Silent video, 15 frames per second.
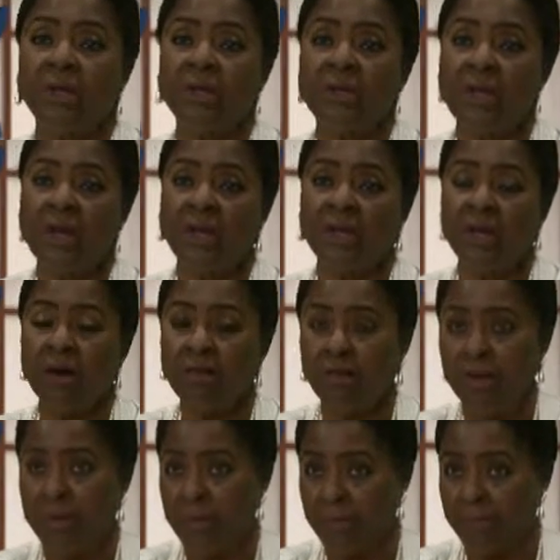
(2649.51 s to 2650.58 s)
in that
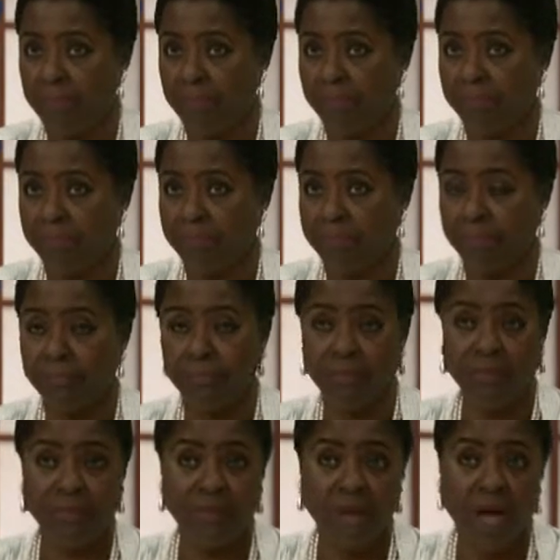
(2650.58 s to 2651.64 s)
area?
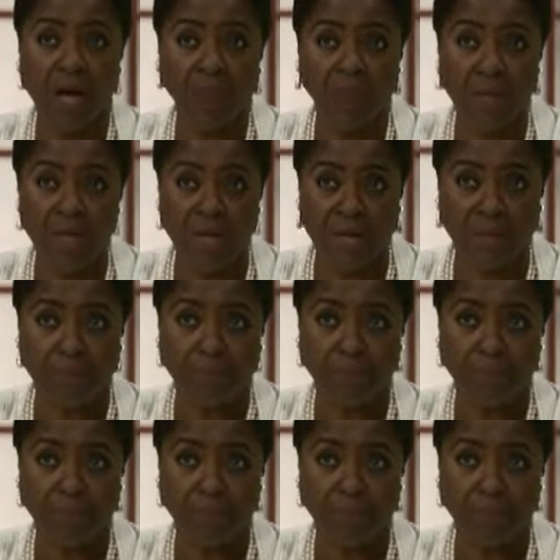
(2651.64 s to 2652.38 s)
Not me.